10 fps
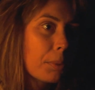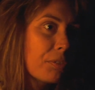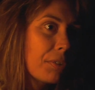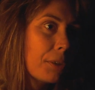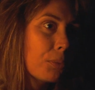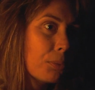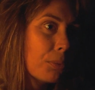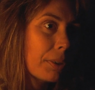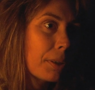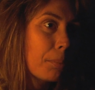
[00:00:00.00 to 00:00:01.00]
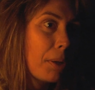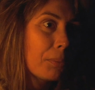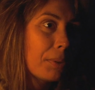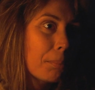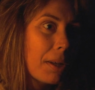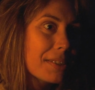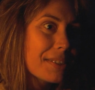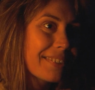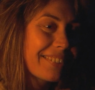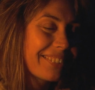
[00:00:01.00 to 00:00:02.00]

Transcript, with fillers: I prefer to talk about the past.